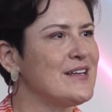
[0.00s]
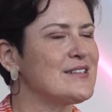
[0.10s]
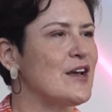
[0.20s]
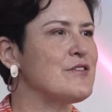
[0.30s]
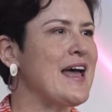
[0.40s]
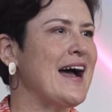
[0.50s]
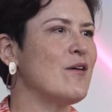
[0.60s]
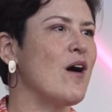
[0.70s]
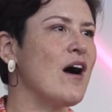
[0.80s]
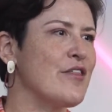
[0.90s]
So
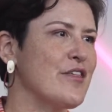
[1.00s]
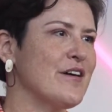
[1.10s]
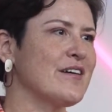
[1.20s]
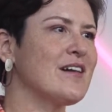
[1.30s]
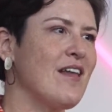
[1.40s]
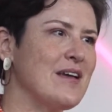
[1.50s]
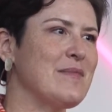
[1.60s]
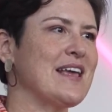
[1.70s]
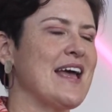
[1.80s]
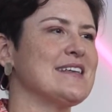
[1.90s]
now other
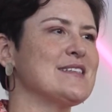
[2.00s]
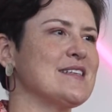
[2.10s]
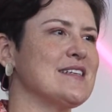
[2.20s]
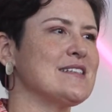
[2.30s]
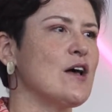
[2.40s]
climate cases